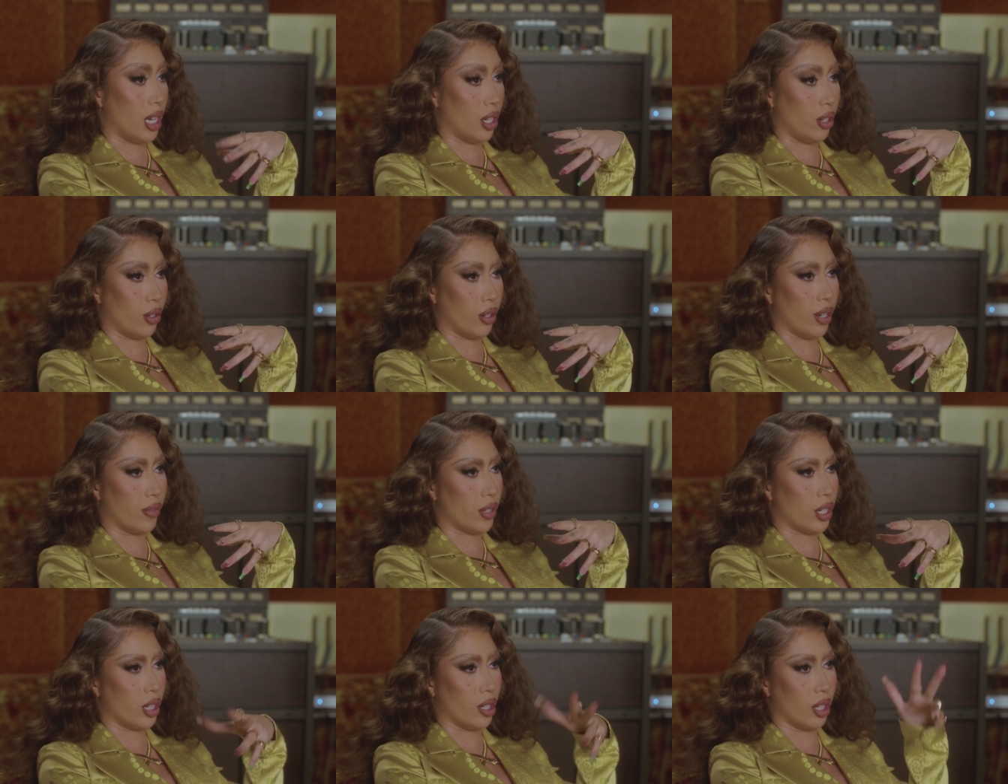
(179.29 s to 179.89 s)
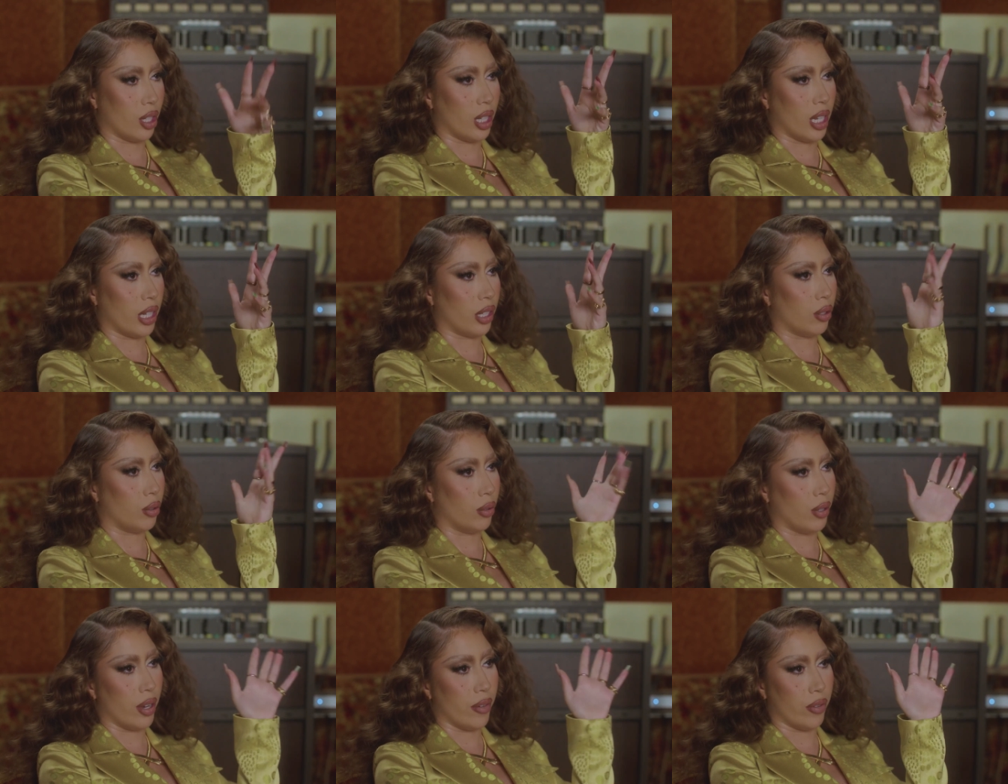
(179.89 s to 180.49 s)
You don't have to look like
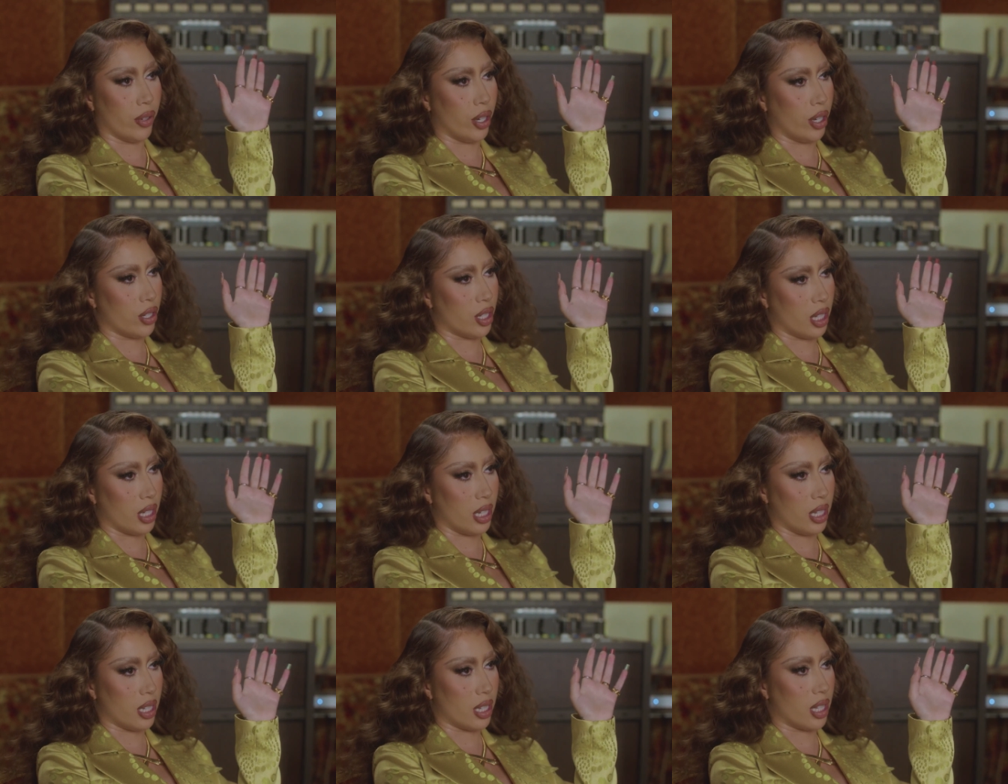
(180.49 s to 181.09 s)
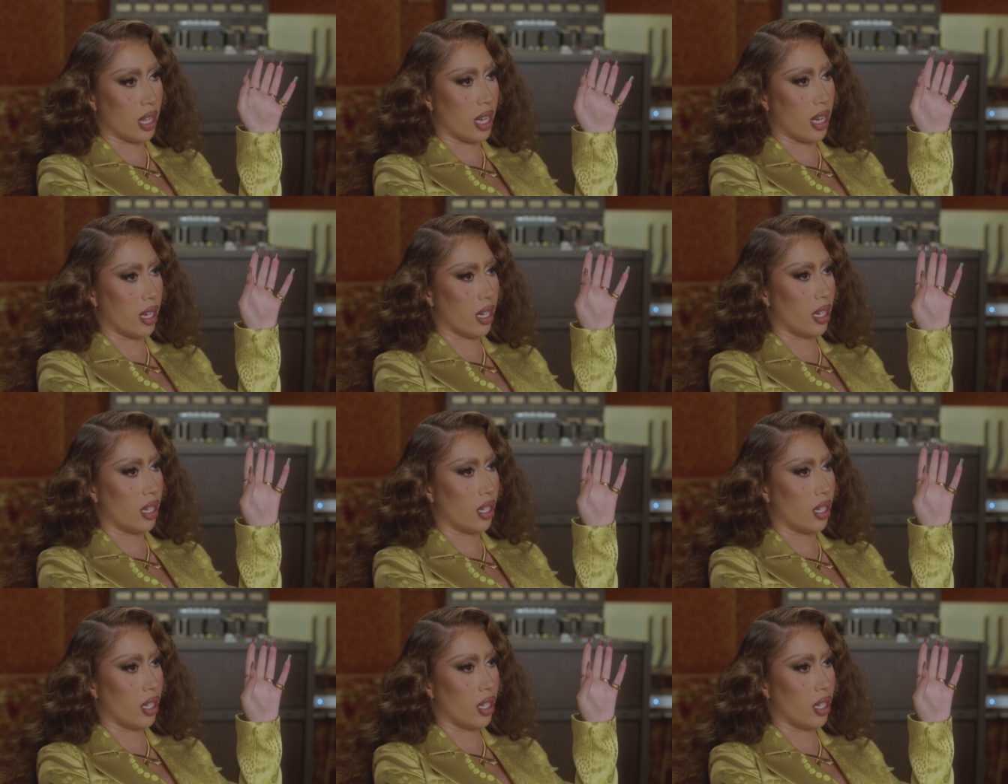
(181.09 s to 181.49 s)
whoever else it is that